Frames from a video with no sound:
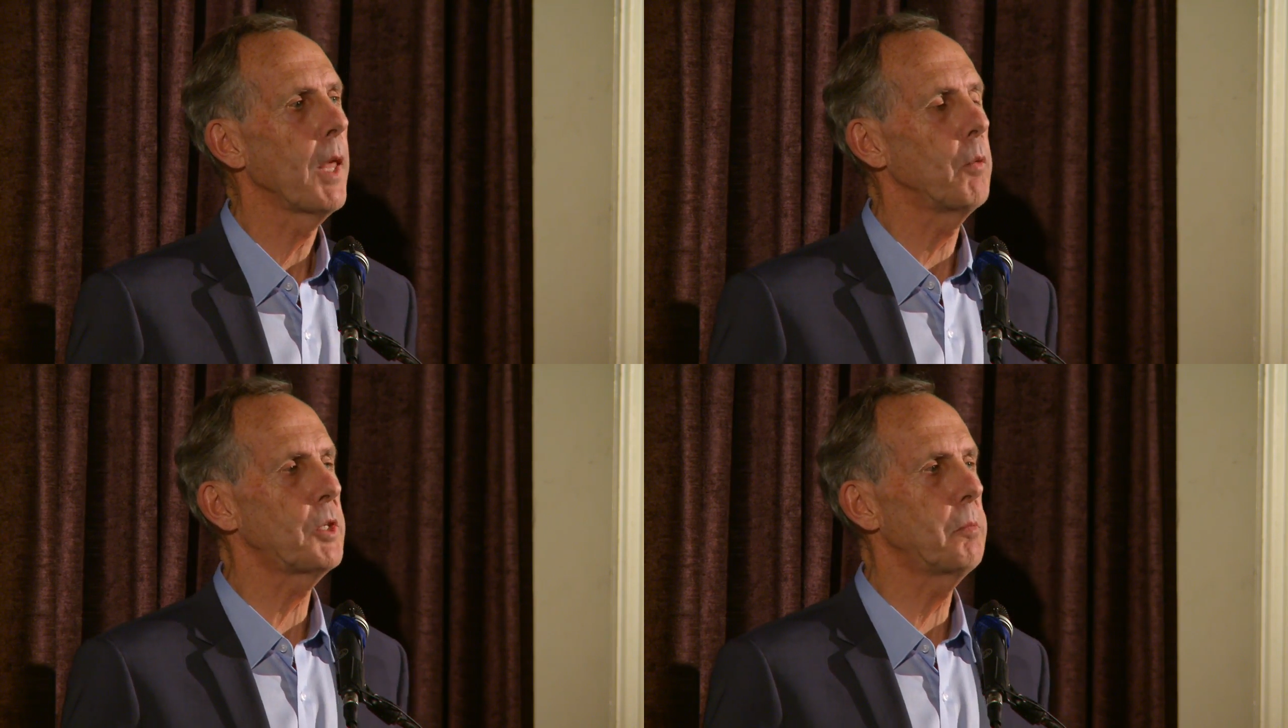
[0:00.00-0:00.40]

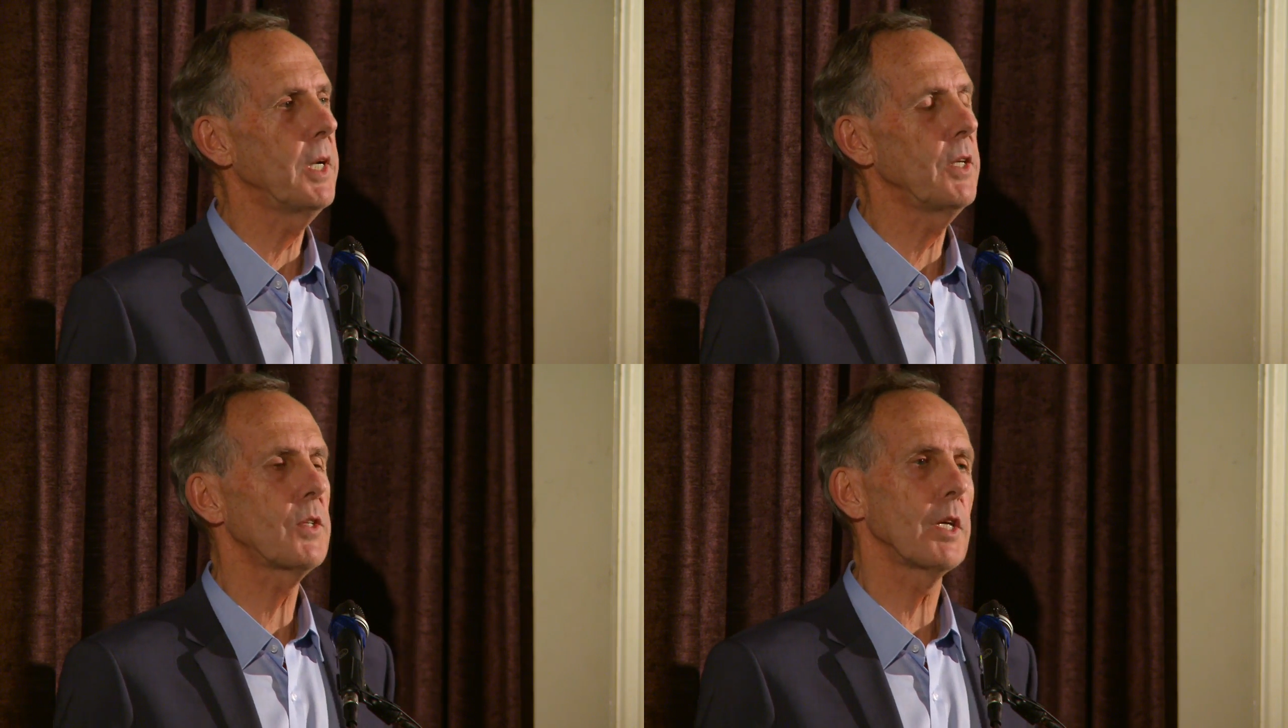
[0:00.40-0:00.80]
which
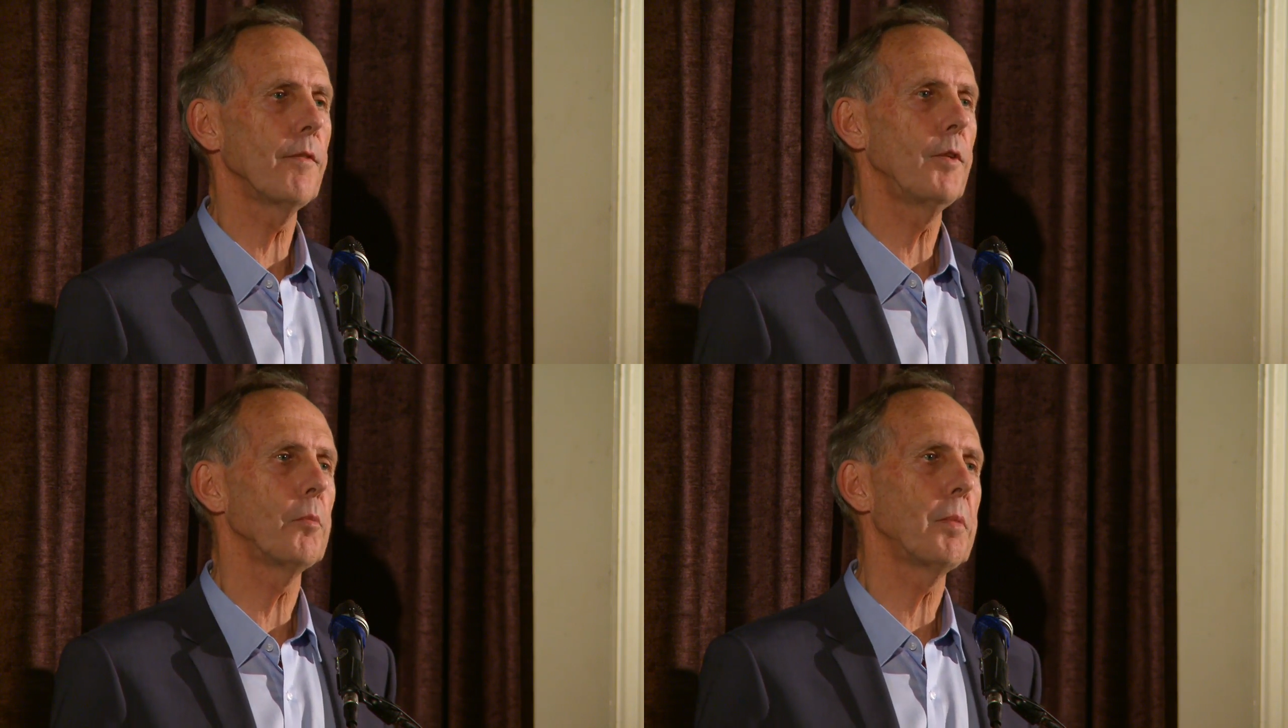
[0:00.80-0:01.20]
means that
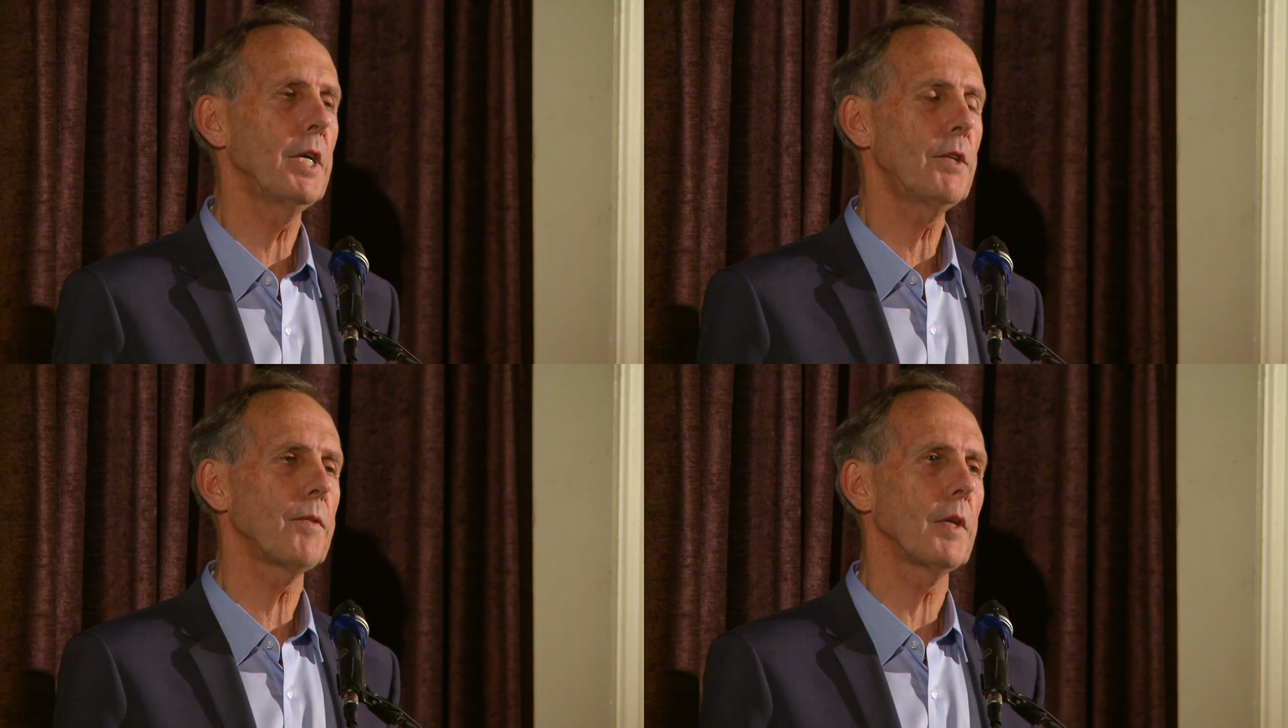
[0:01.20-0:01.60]
if you
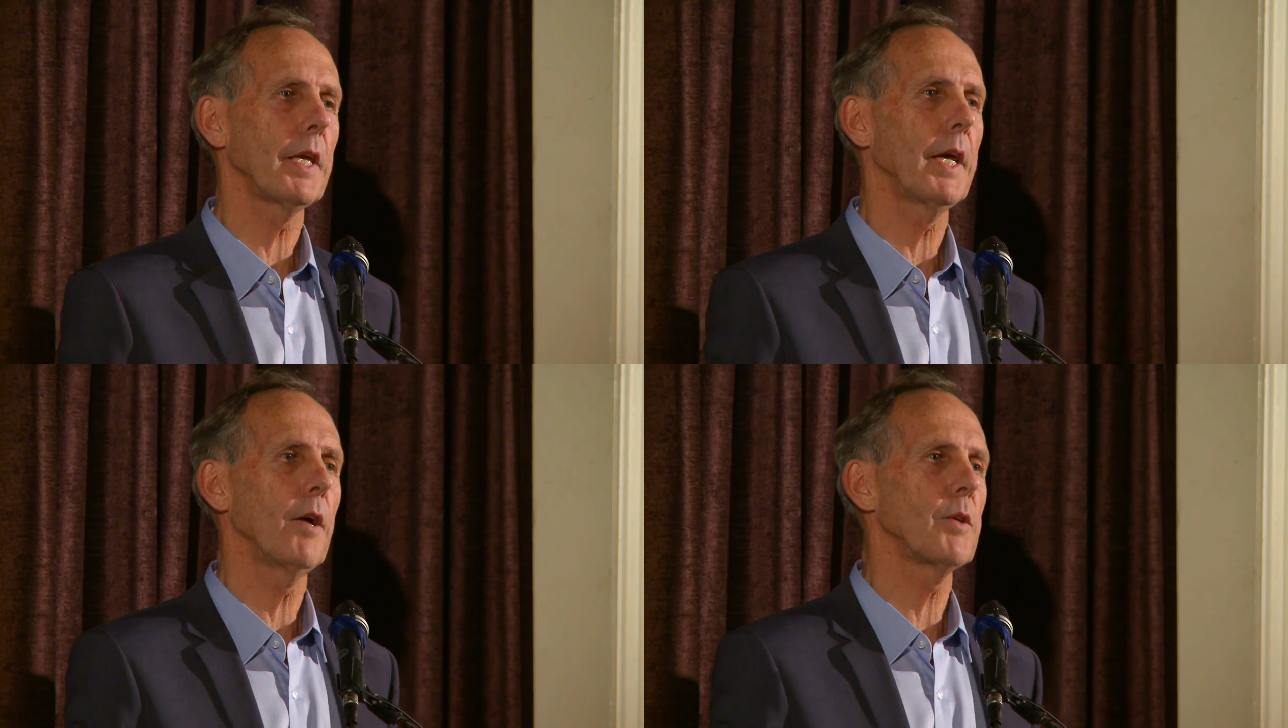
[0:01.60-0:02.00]
peacefully
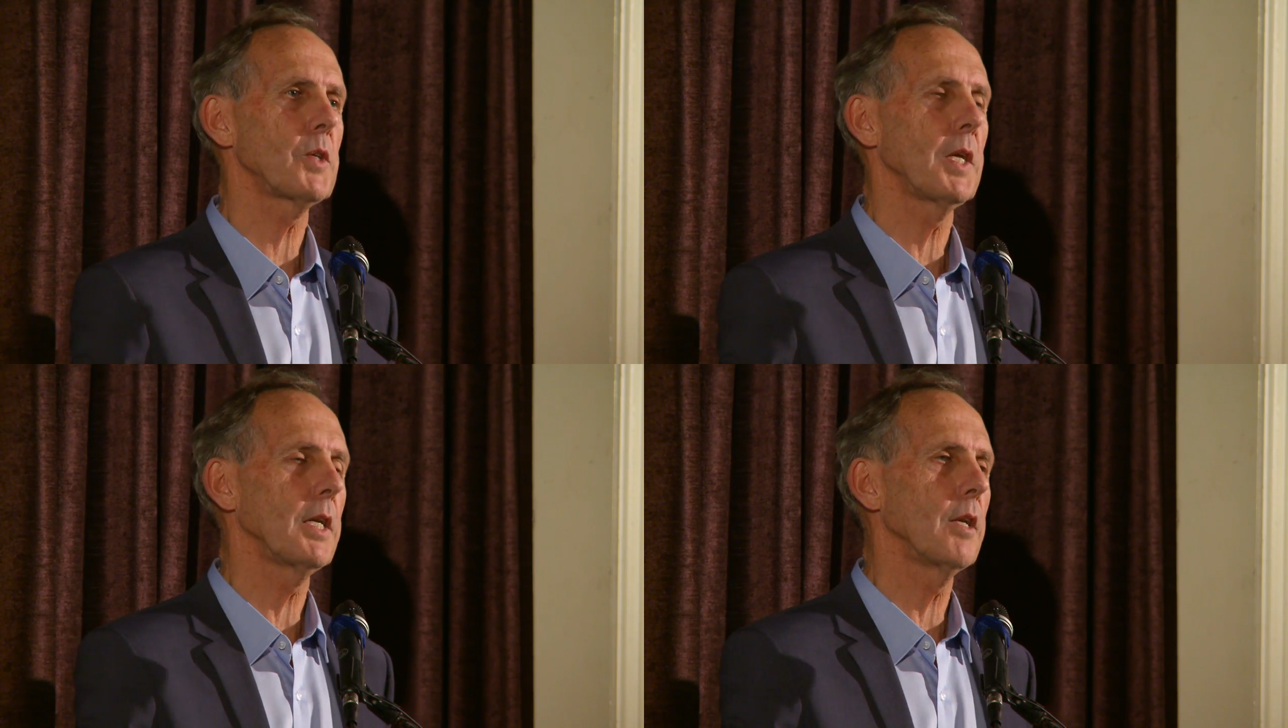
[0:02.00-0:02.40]
go and
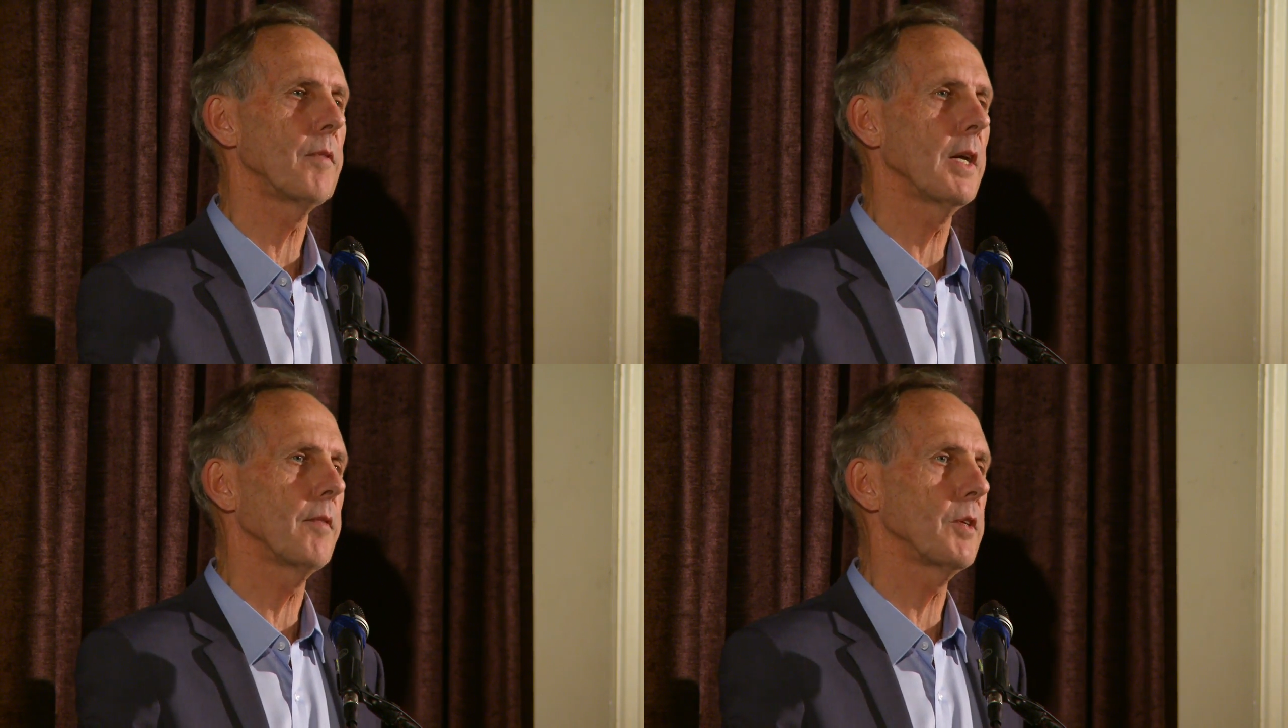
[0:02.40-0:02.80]
stand in
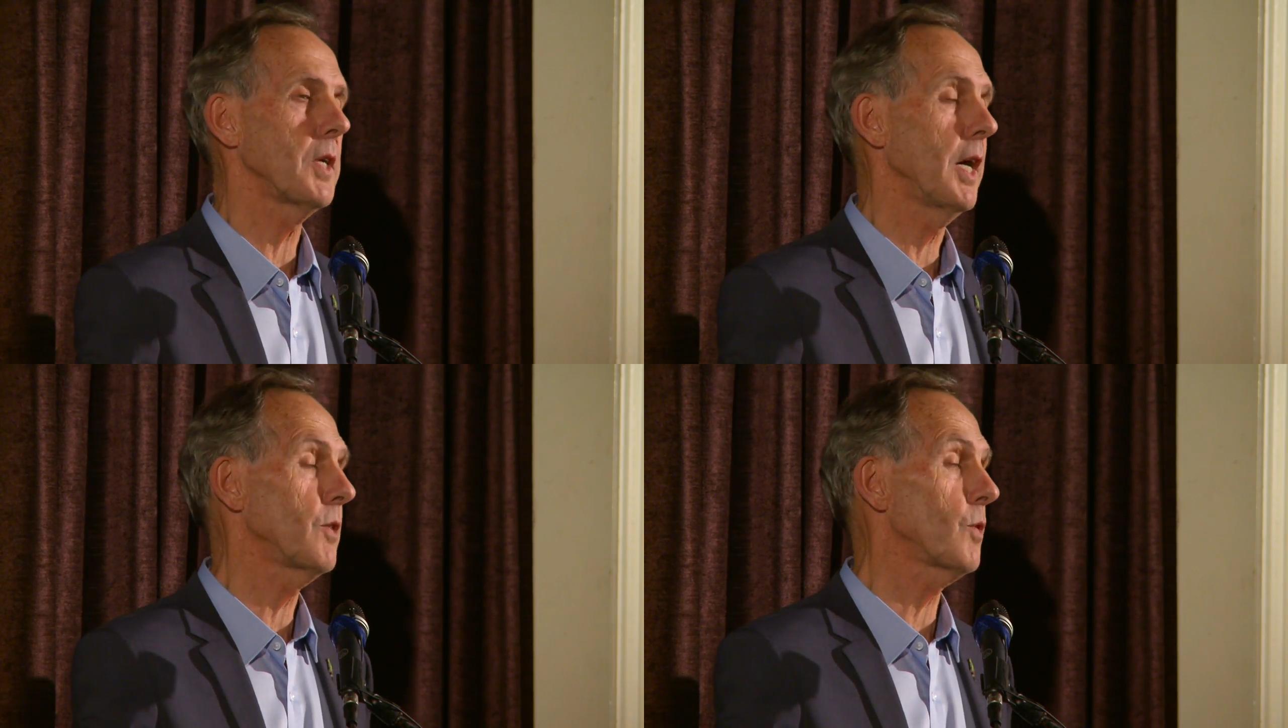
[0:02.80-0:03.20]
front of a
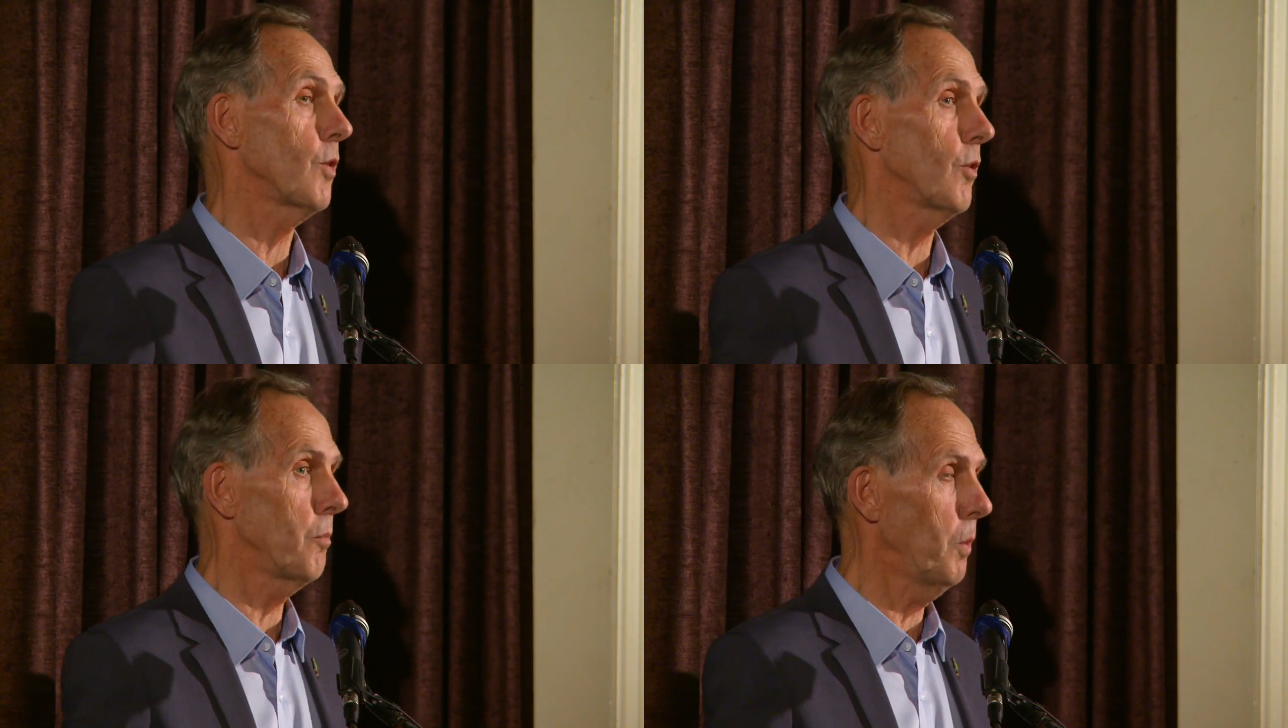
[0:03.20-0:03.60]
chainsaw
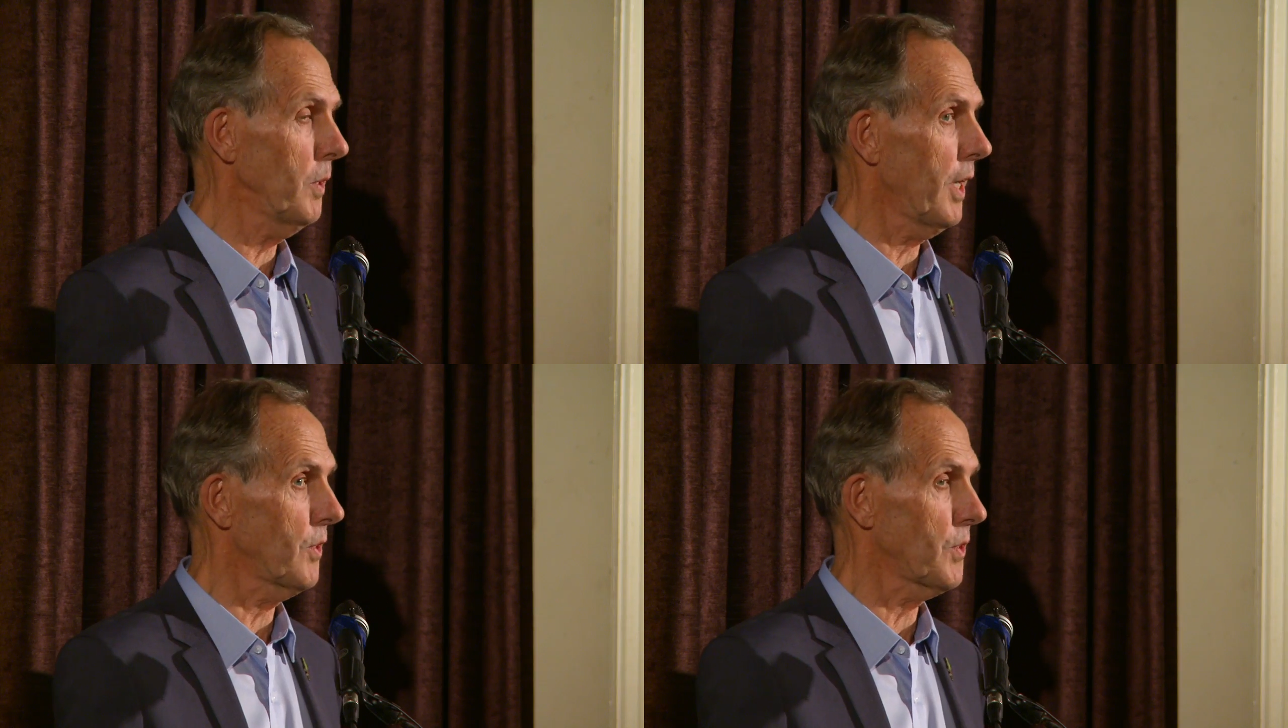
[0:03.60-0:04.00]
or a
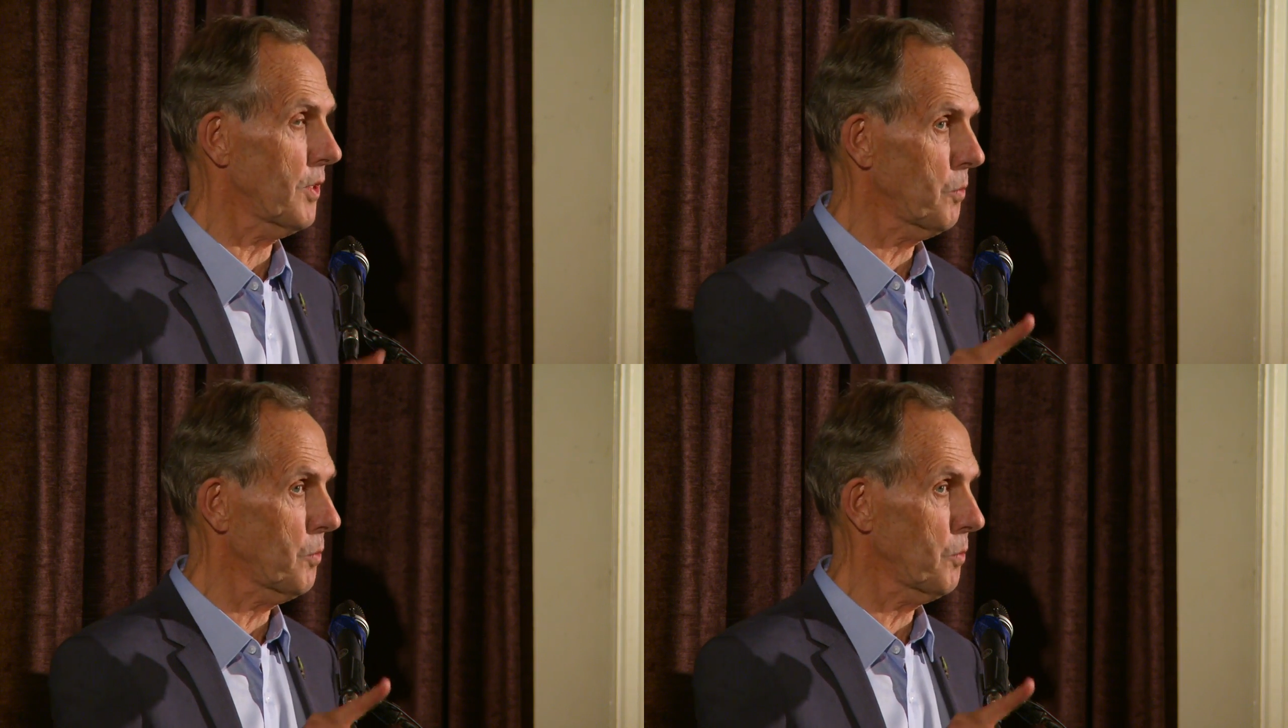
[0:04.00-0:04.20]
bulldozer,